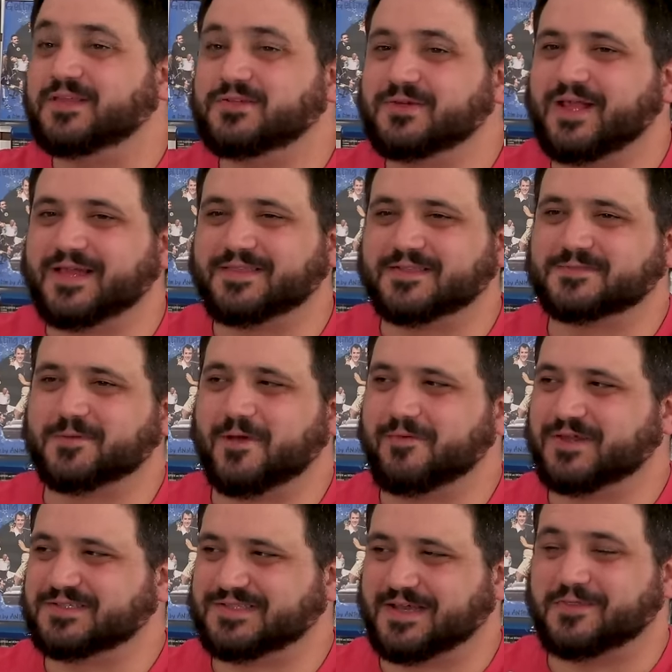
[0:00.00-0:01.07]
I do like this
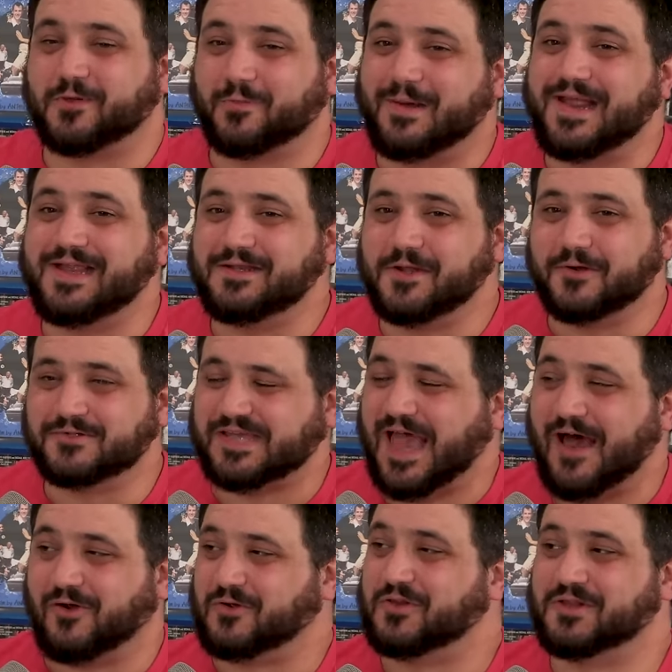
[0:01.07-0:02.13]
moment because like the ring knows
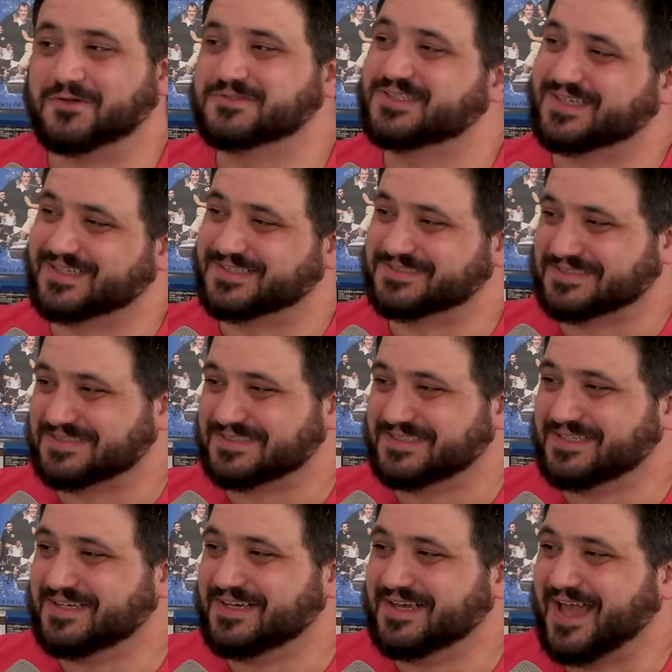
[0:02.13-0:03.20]
how close it is.
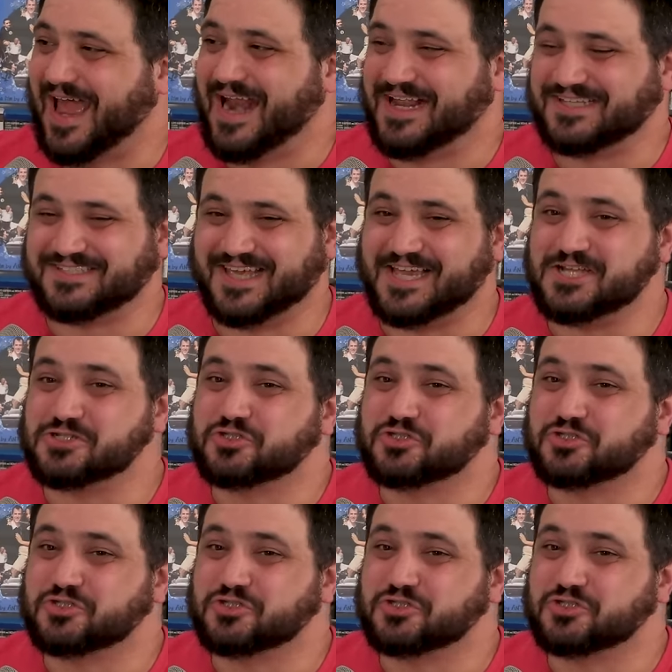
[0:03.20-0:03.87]
Yeah. And it's like